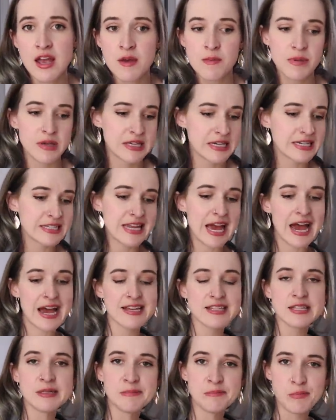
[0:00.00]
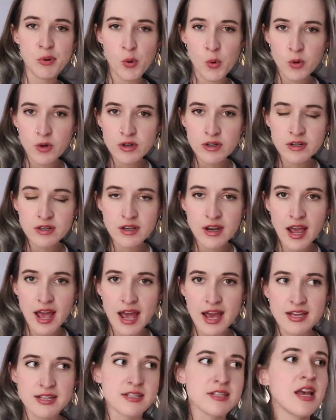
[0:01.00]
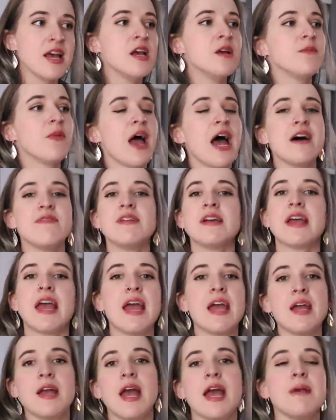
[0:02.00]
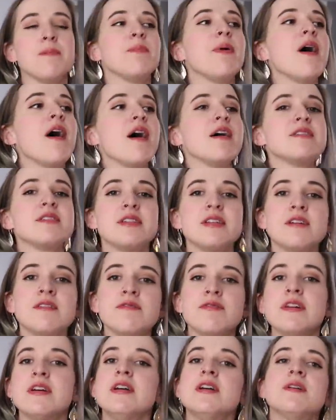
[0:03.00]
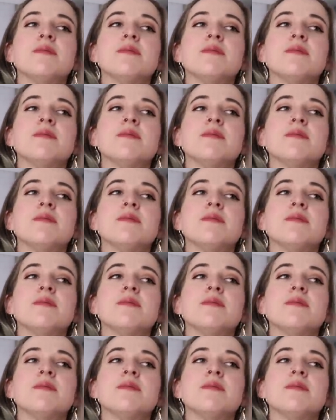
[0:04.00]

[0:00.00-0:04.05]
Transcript: because as important as having a, a positive